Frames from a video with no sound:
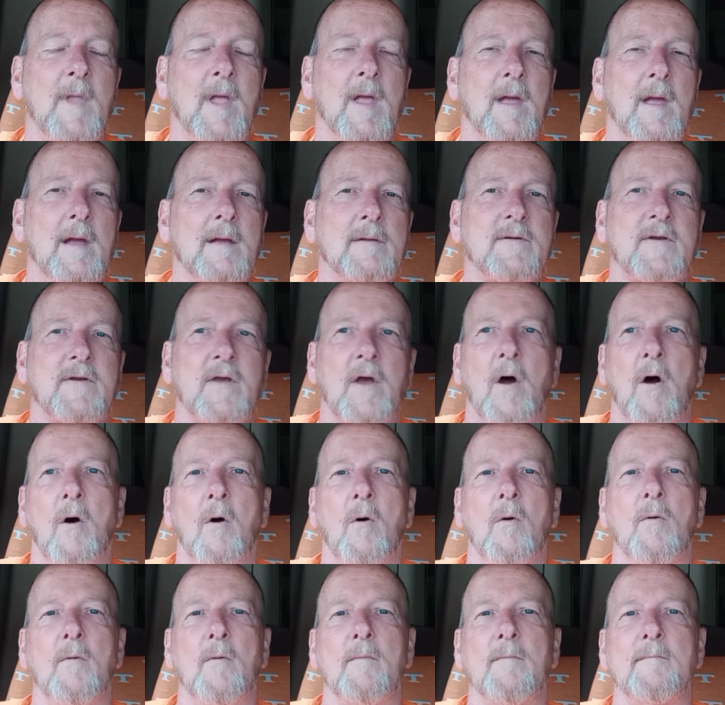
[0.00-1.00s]

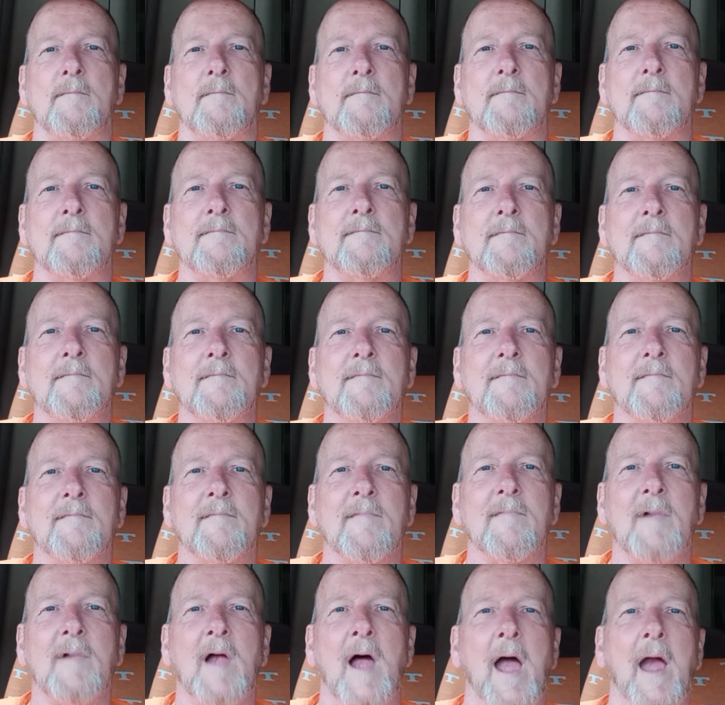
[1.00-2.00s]
So,
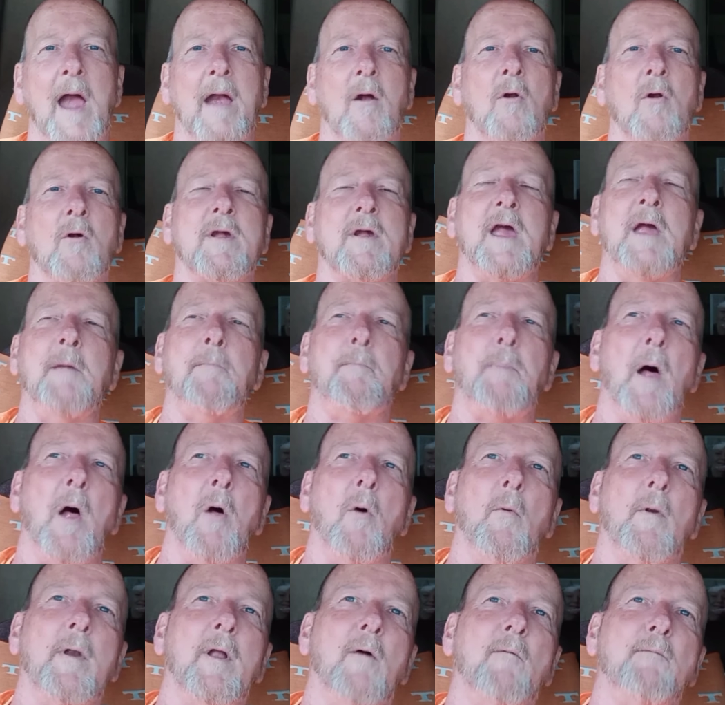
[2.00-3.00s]
I ain't going to keep on
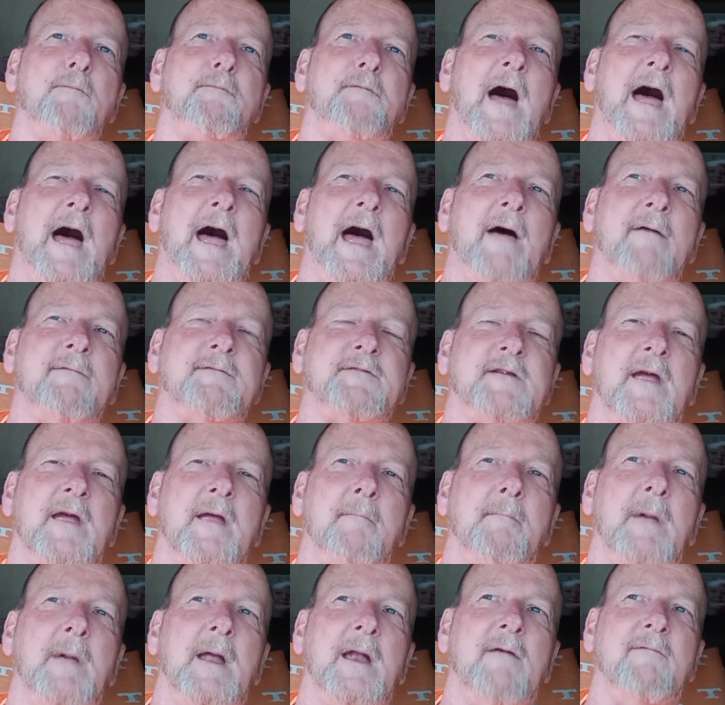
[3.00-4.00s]
with no
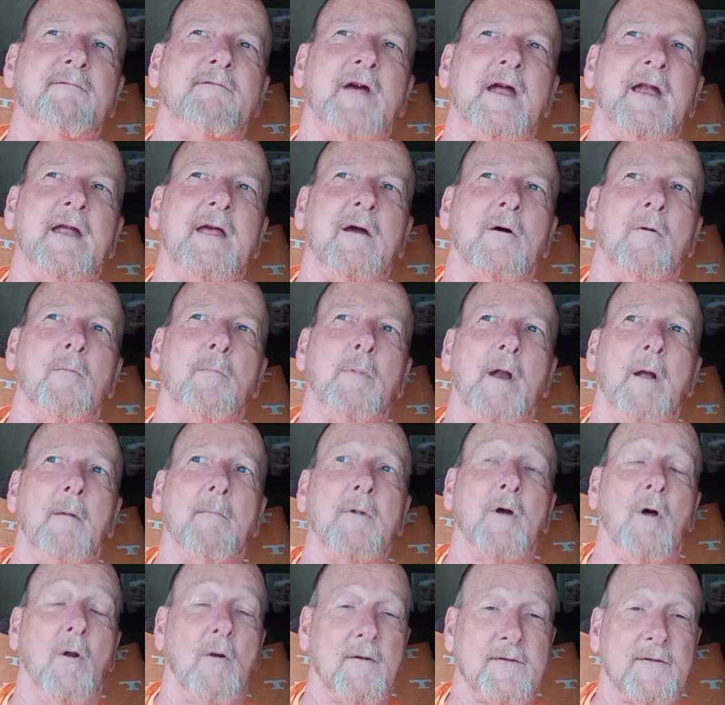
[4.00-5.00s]
5-10 minute video, but I'm
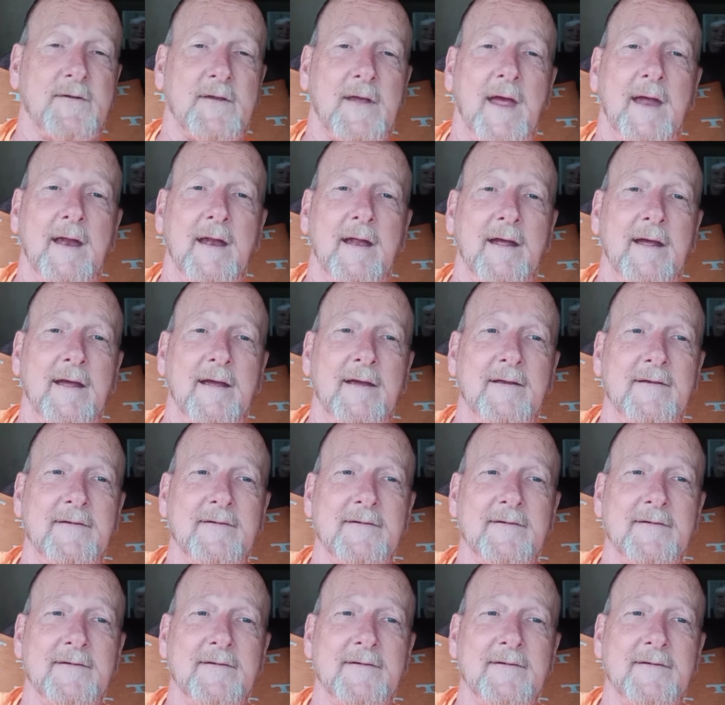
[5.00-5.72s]
going to say this.